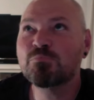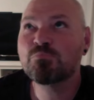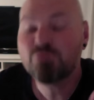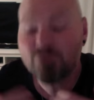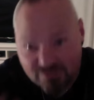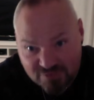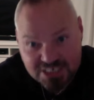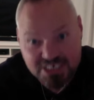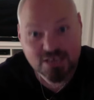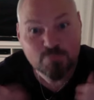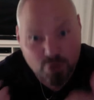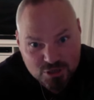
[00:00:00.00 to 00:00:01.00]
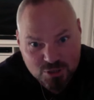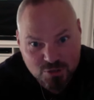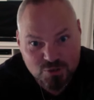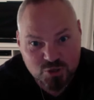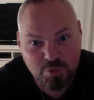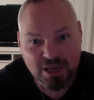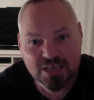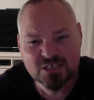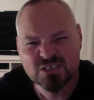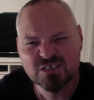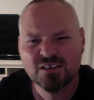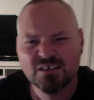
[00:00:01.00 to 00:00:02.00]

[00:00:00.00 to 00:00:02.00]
privacy and personal space,